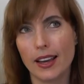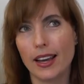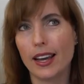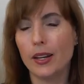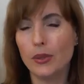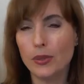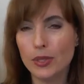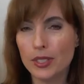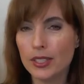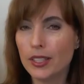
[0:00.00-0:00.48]

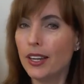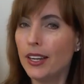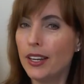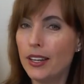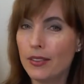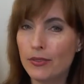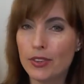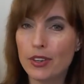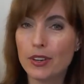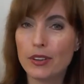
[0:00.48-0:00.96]
I was kind
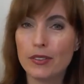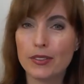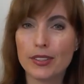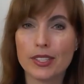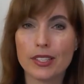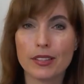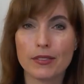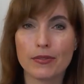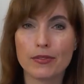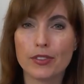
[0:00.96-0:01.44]
of
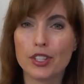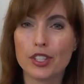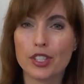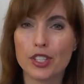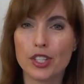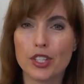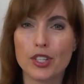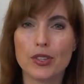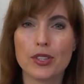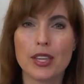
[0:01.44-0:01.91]
nervous at first
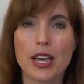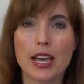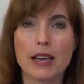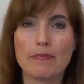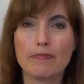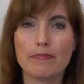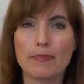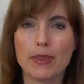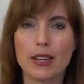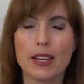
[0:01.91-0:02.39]
to do
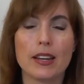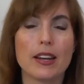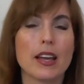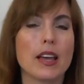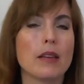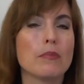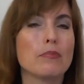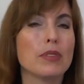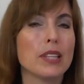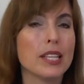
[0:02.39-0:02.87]
that, but
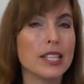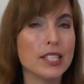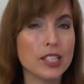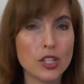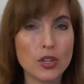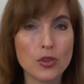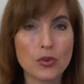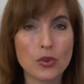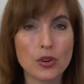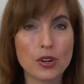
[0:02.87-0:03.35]
I
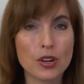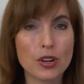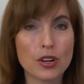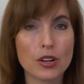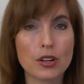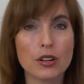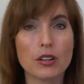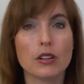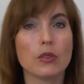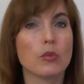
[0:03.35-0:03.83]
placed an
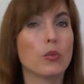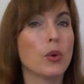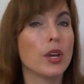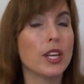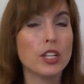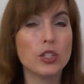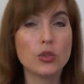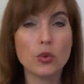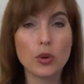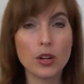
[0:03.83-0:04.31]
order,
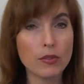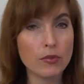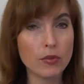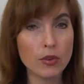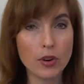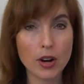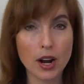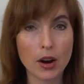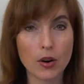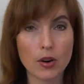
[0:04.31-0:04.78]
waited
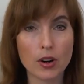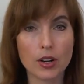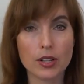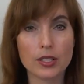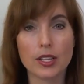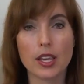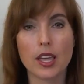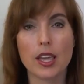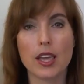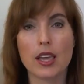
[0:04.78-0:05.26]
twenty-four
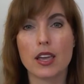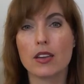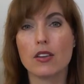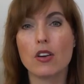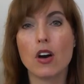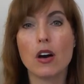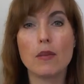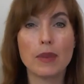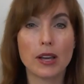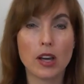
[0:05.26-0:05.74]
hours, and
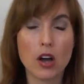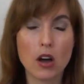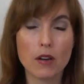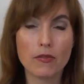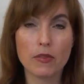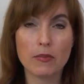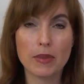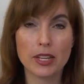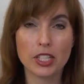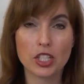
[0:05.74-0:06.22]
got my
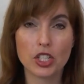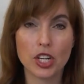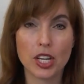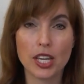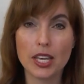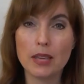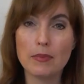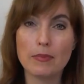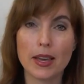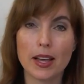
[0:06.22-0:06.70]
confirmation
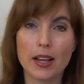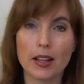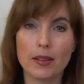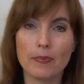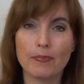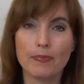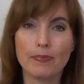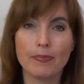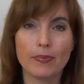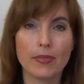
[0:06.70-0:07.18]
email.
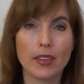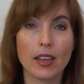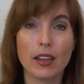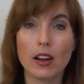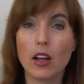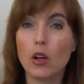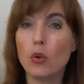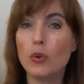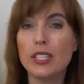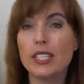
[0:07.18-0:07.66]
And
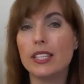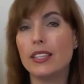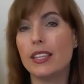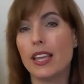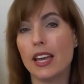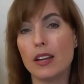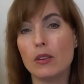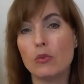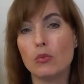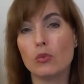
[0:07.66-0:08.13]
all we did
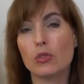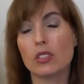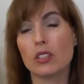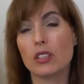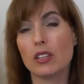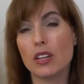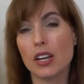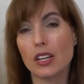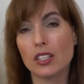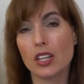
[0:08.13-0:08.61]
then was
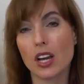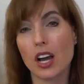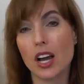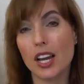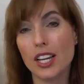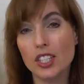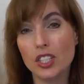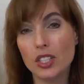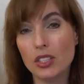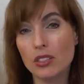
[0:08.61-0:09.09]
connect to
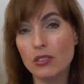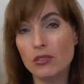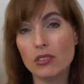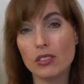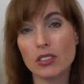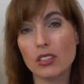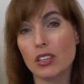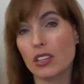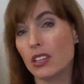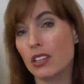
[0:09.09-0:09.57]

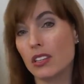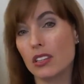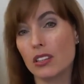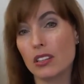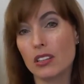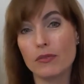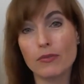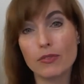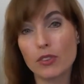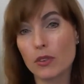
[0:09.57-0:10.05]
iTunes and
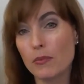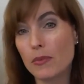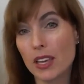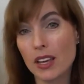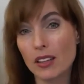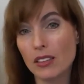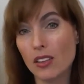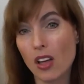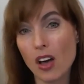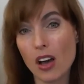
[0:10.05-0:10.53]
confirm the
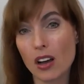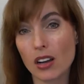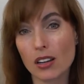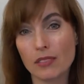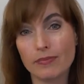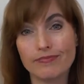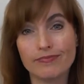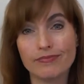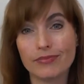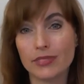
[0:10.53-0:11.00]
unlock.
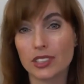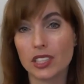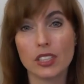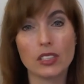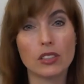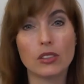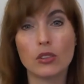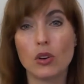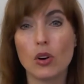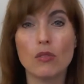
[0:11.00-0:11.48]

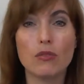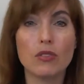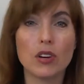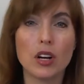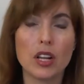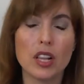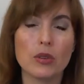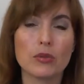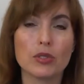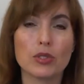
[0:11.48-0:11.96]
So
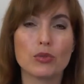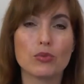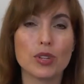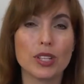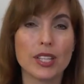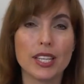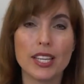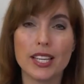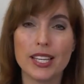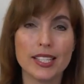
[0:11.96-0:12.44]
overall, it was
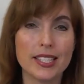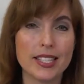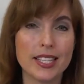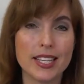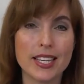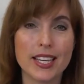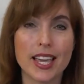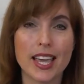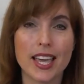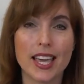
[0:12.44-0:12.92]
really
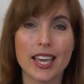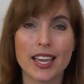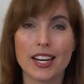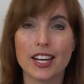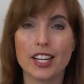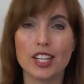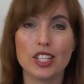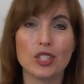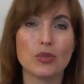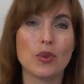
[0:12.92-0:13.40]
easy, and
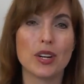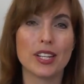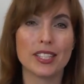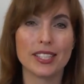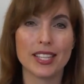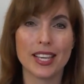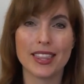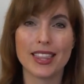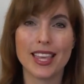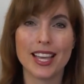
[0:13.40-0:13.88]
I just want to
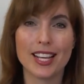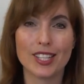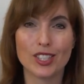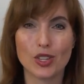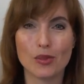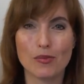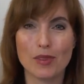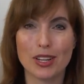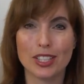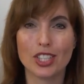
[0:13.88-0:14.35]
say thanks
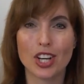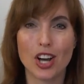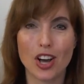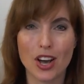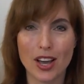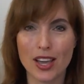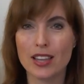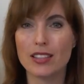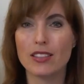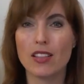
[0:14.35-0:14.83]
so much,
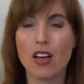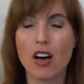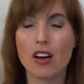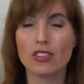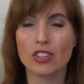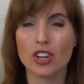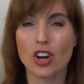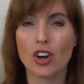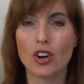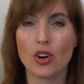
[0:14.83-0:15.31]
i
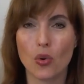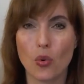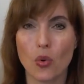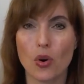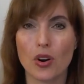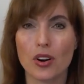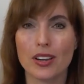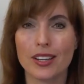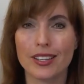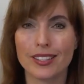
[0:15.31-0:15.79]
unlock dot
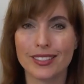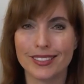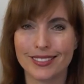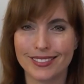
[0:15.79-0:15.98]
org.